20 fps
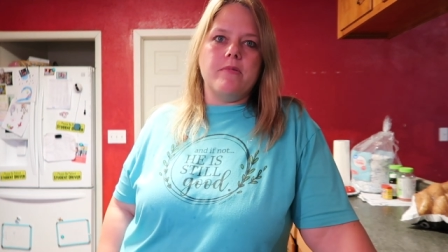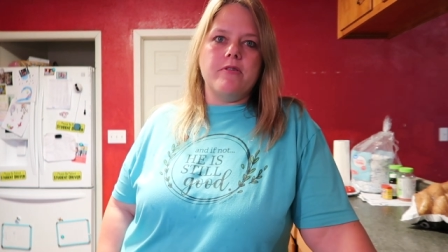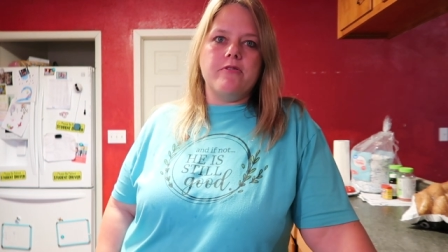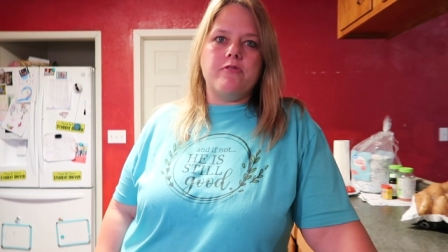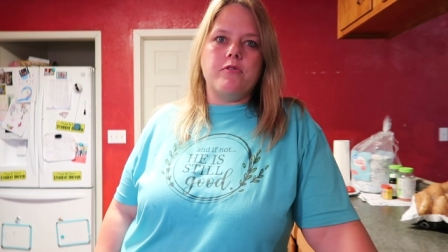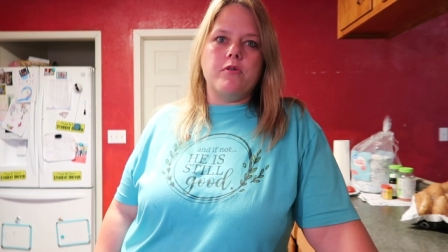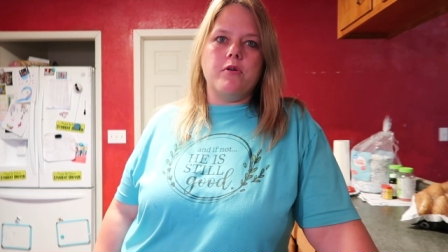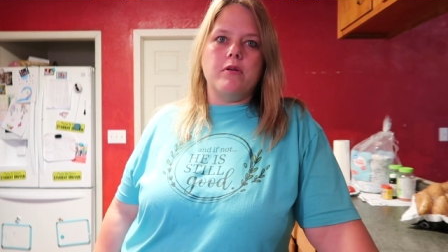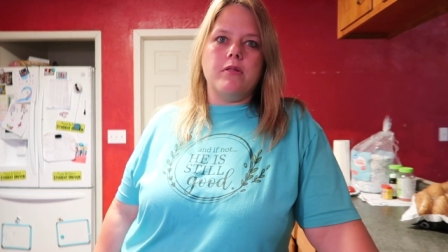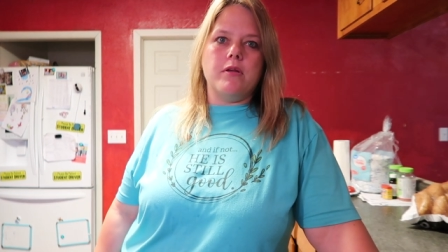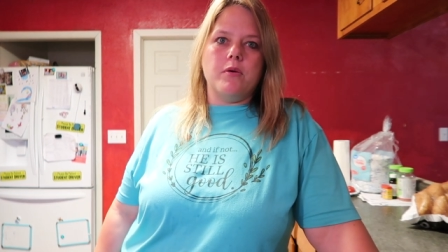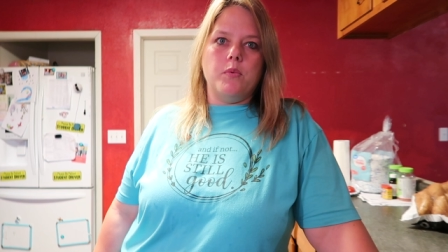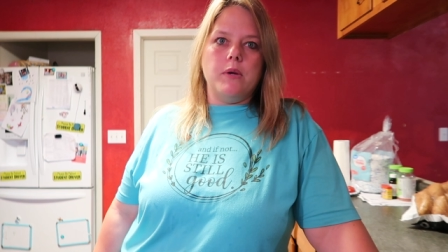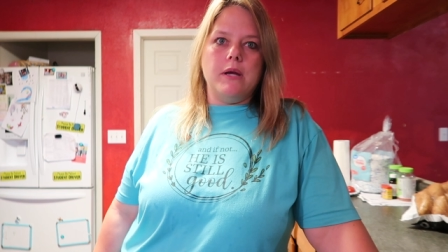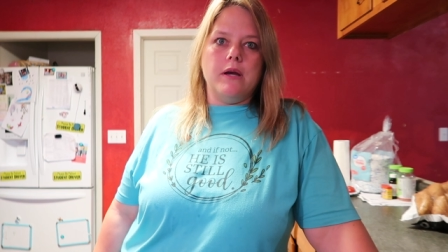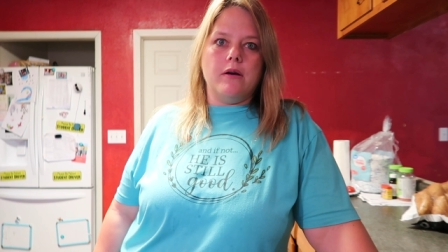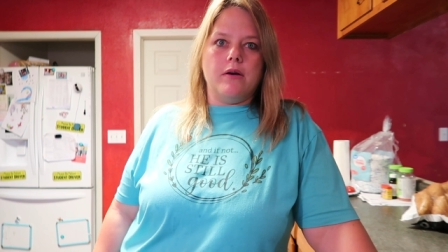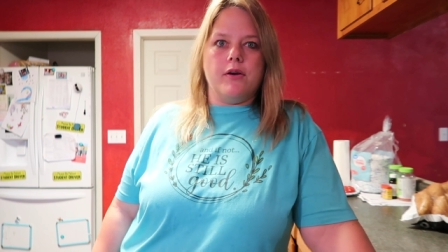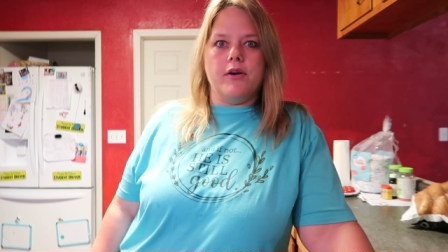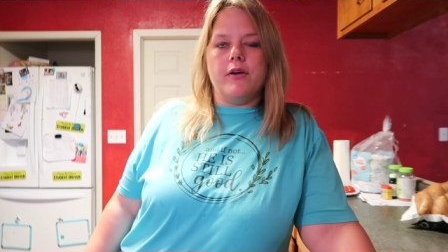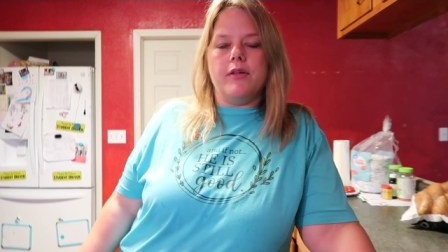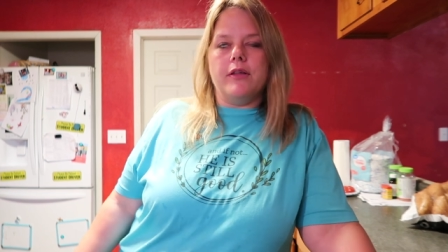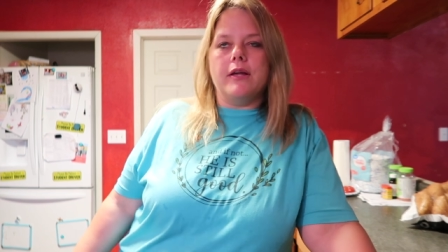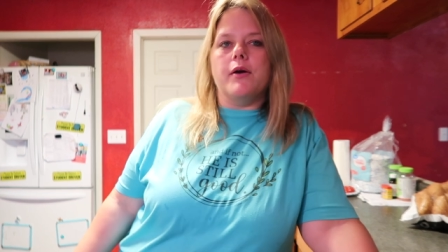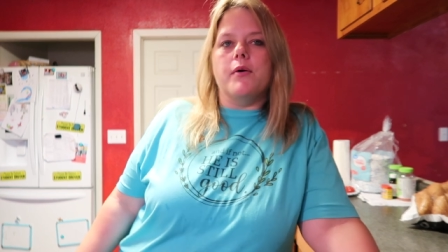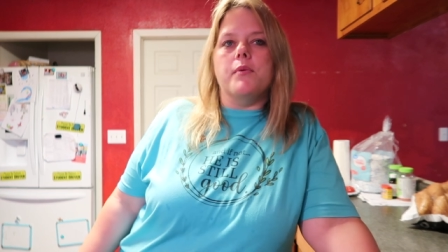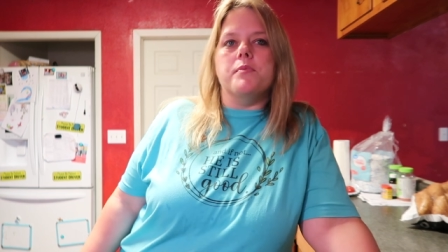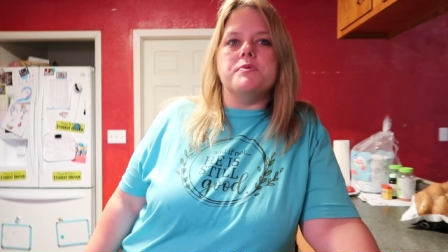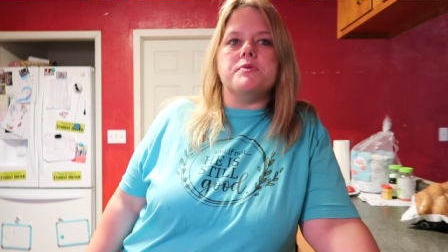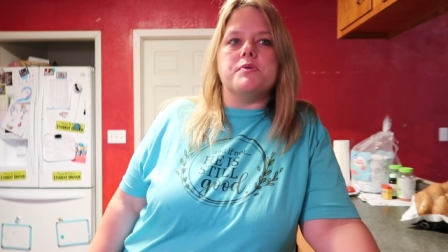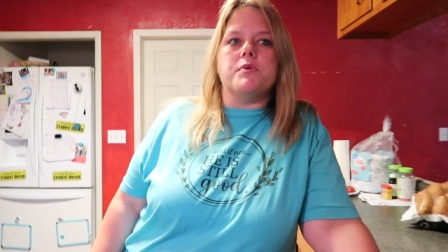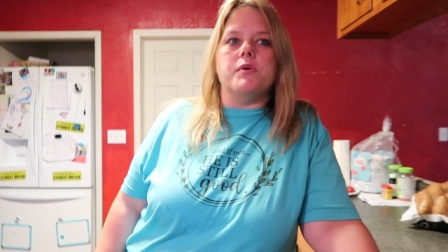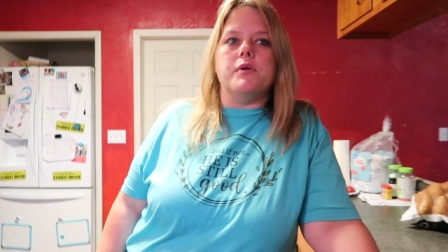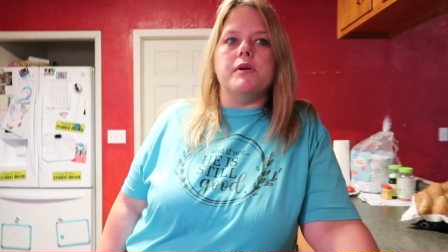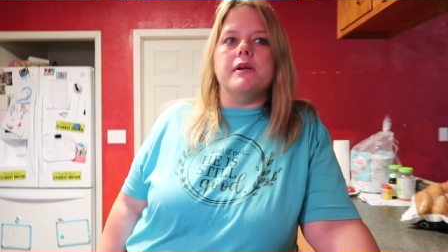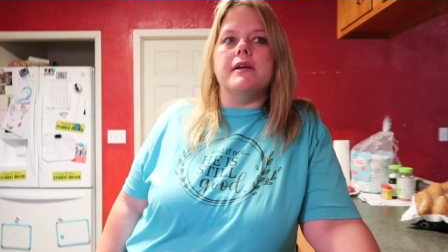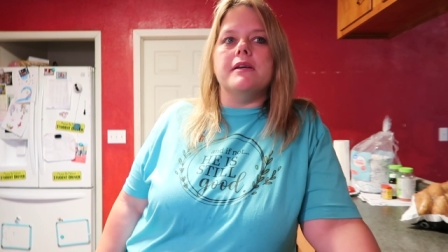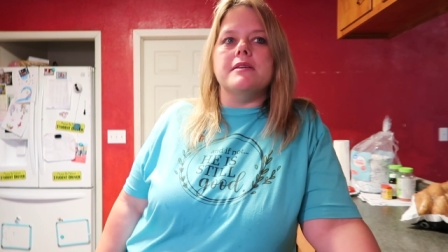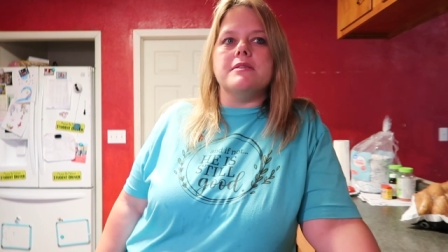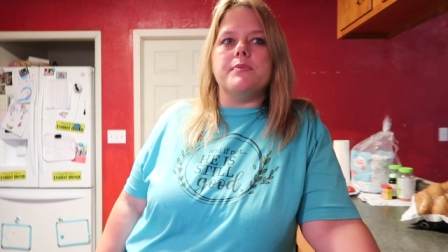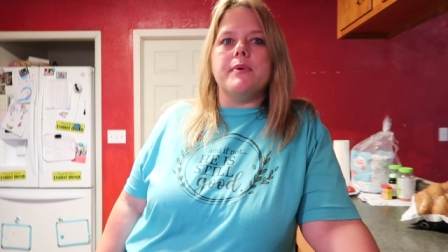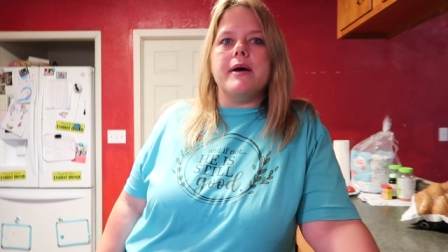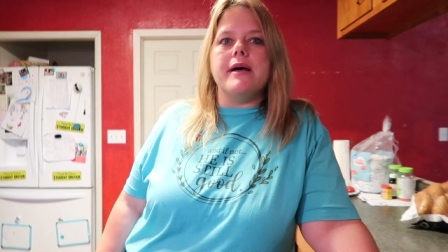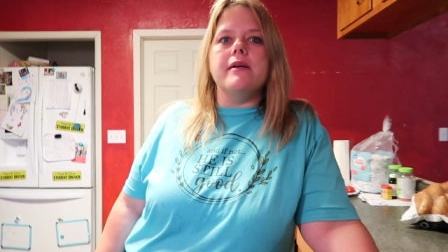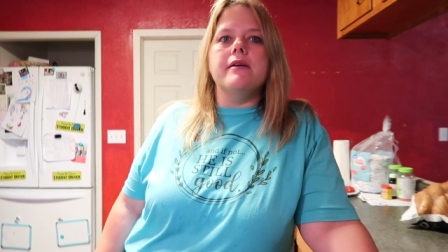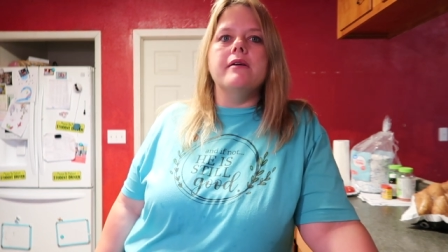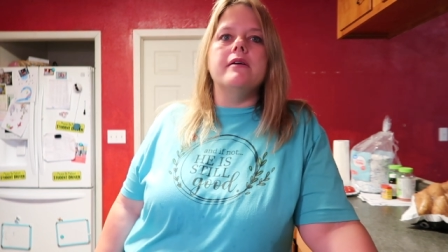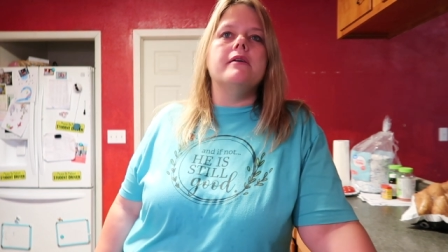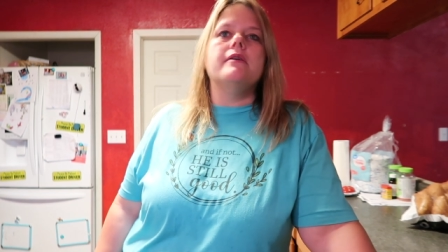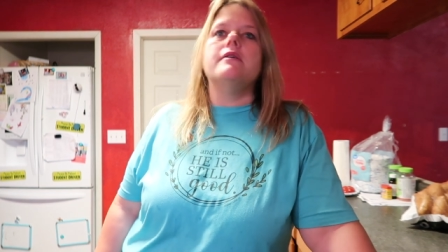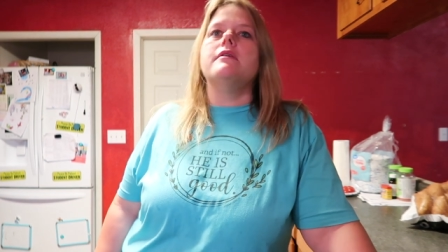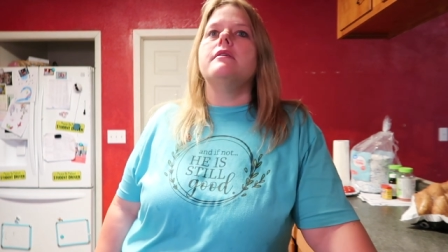but 4 that we are currently homeschooling as well.